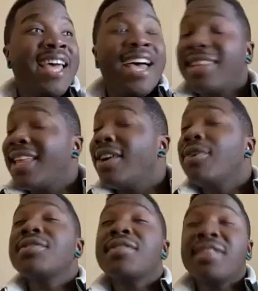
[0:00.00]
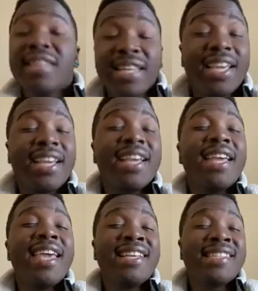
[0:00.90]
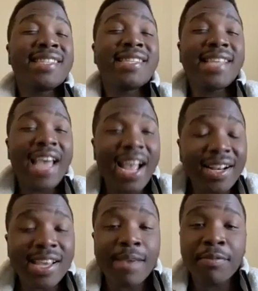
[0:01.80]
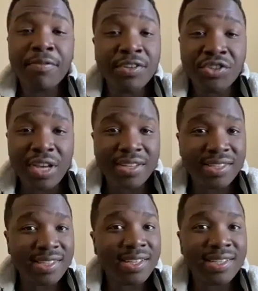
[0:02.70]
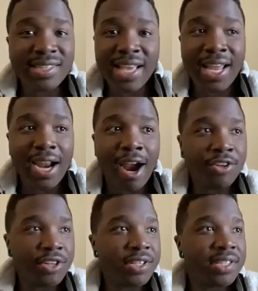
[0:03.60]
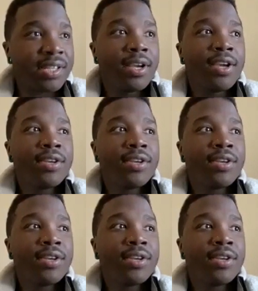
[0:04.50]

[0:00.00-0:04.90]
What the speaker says: the exact type of injustices that are just so inappropriate.